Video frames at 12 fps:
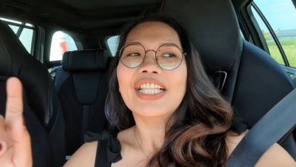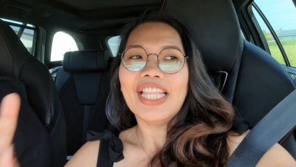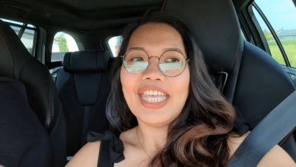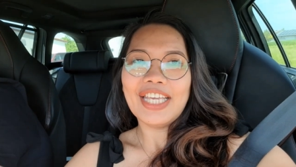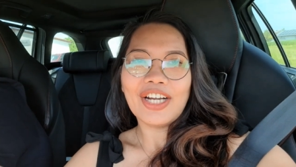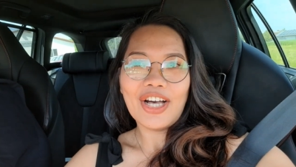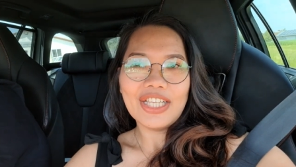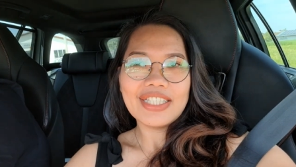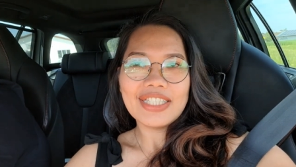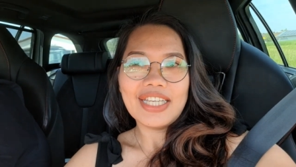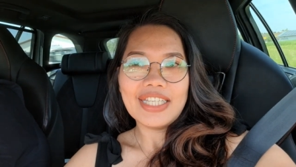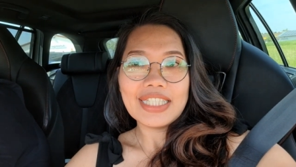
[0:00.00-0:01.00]
Lake
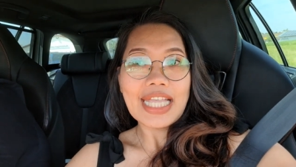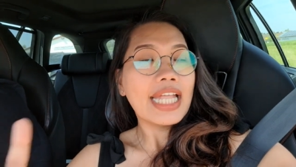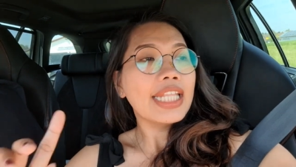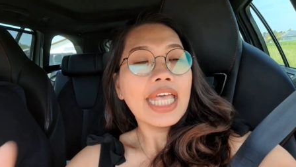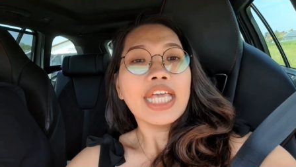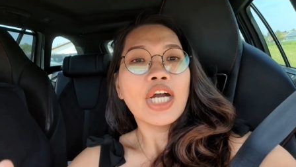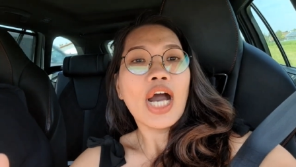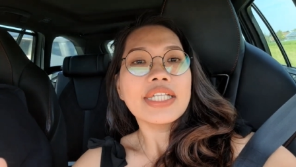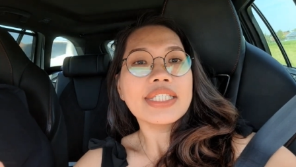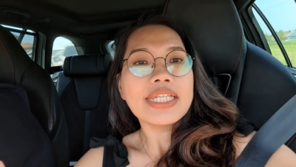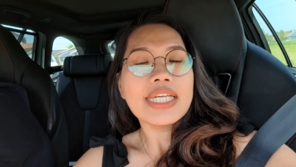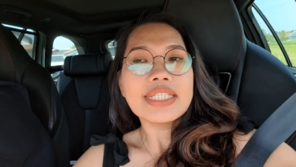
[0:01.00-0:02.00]
Constance. And Lake
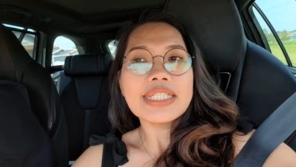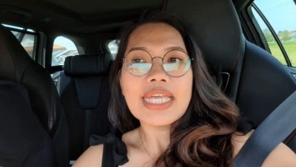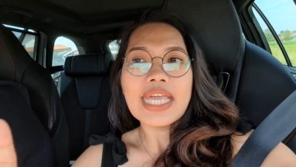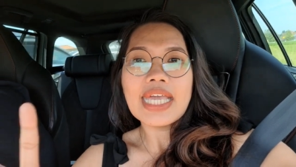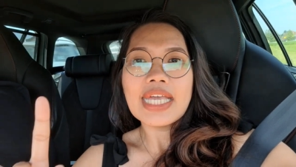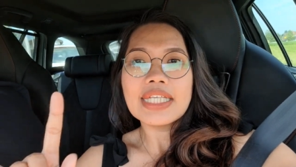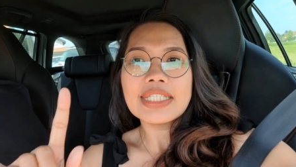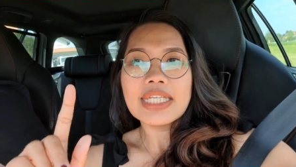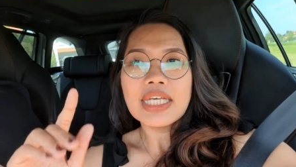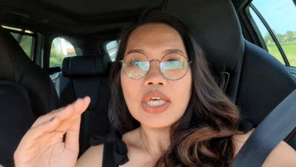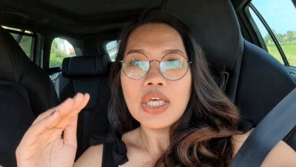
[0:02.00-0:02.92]
Constance is